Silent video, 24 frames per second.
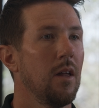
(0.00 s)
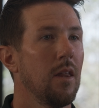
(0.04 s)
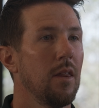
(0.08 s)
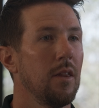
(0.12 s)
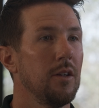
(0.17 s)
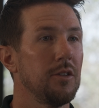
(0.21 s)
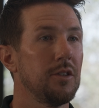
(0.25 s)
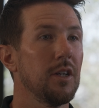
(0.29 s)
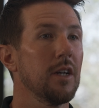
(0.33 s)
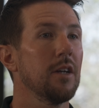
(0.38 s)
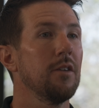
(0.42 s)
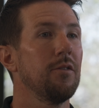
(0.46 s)
The
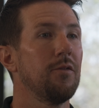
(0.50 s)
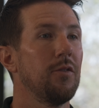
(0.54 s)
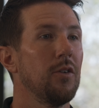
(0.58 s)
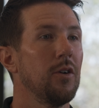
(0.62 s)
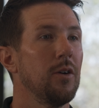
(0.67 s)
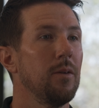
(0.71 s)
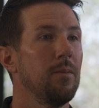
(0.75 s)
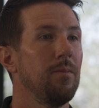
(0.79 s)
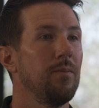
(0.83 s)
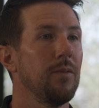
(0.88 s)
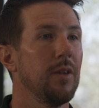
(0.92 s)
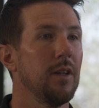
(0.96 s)
second
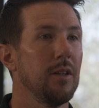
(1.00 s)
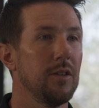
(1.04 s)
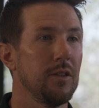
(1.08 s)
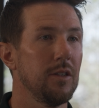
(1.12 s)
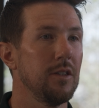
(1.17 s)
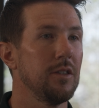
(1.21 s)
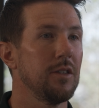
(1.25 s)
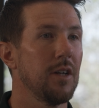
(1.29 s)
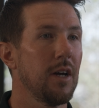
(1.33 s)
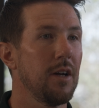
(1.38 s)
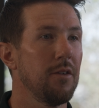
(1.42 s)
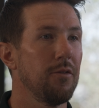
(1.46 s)
firm is the
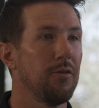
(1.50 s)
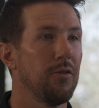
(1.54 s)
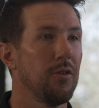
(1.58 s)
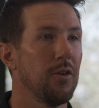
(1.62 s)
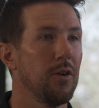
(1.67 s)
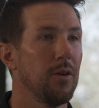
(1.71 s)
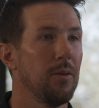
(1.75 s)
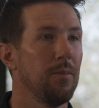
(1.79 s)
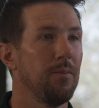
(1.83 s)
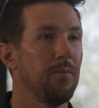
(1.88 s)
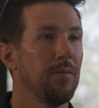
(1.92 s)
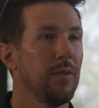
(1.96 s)
design
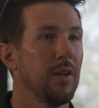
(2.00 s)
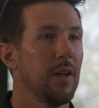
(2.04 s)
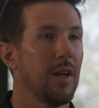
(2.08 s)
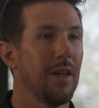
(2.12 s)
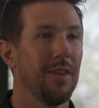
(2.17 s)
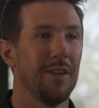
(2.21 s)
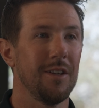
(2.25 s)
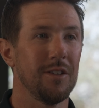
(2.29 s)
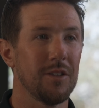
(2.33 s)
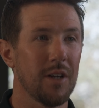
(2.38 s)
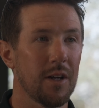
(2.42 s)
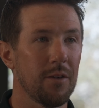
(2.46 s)
firm,
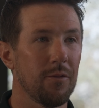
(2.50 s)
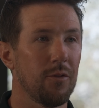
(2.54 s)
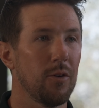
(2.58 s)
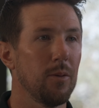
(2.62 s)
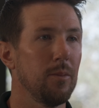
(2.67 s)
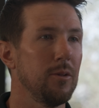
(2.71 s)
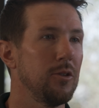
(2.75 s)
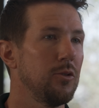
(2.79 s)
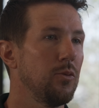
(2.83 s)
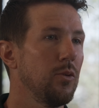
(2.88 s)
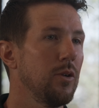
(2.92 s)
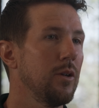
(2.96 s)
and the design firm
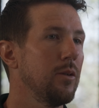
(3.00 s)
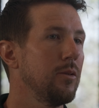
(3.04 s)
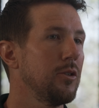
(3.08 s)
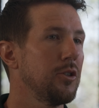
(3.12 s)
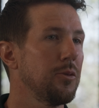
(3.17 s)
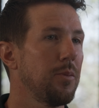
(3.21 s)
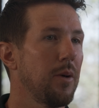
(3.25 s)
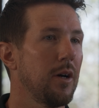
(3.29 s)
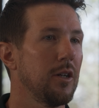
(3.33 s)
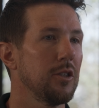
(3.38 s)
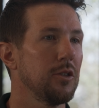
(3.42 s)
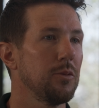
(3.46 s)
is really
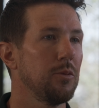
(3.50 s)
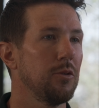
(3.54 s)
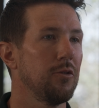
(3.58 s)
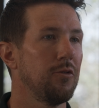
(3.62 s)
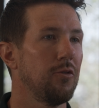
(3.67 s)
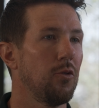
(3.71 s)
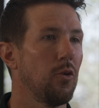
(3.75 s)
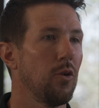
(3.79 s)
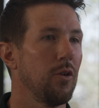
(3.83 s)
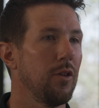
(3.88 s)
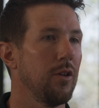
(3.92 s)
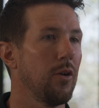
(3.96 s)
responsible
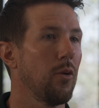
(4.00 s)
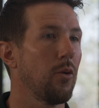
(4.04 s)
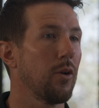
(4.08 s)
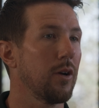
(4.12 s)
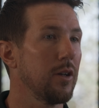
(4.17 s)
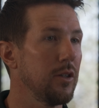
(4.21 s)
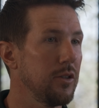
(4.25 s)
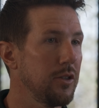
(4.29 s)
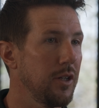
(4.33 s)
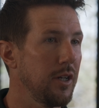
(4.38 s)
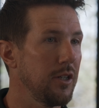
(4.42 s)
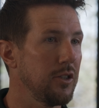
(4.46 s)
for the
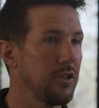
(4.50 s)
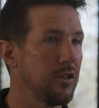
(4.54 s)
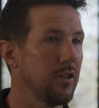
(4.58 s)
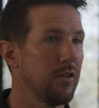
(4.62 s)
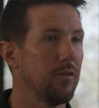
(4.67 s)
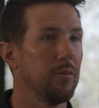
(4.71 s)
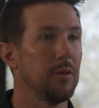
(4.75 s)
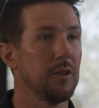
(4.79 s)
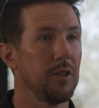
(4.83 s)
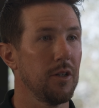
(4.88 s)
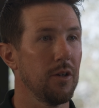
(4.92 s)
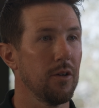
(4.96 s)
organization of
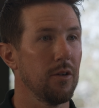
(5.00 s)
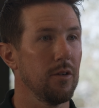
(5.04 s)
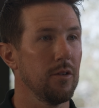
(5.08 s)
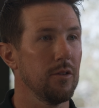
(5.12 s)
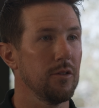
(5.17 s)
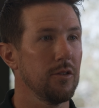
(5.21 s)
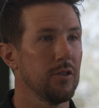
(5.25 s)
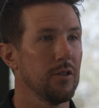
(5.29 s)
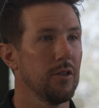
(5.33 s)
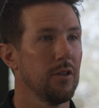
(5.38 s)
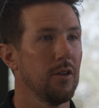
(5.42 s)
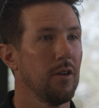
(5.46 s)

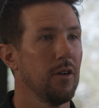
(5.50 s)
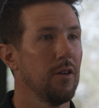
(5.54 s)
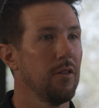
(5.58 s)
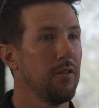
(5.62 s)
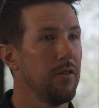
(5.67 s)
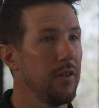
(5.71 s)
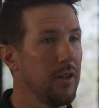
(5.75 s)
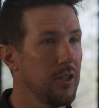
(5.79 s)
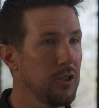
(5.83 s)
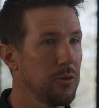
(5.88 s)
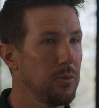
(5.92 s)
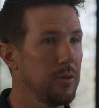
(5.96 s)
materials,
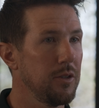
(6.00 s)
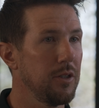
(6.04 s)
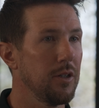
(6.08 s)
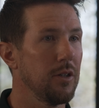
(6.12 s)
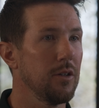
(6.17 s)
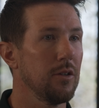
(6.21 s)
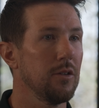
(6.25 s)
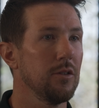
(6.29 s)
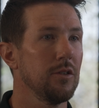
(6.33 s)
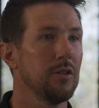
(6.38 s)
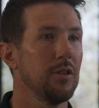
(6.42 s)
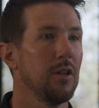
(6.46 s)
finished
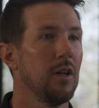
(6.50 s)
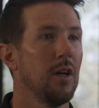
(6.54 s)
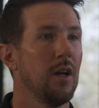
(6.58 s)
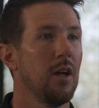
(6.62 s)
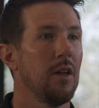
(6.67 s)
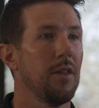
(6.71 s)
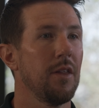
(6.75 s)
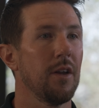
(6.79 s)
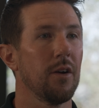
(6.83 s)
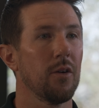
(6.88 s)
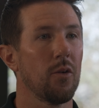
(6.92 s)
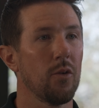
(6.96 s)
materials
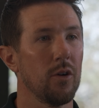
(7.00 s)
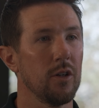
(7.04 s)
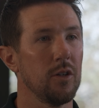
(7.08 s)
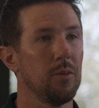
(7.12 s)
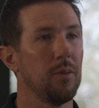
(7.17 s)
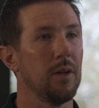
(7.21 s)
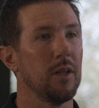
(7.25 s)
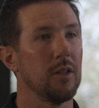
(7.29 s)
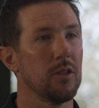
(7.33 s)
that are going to be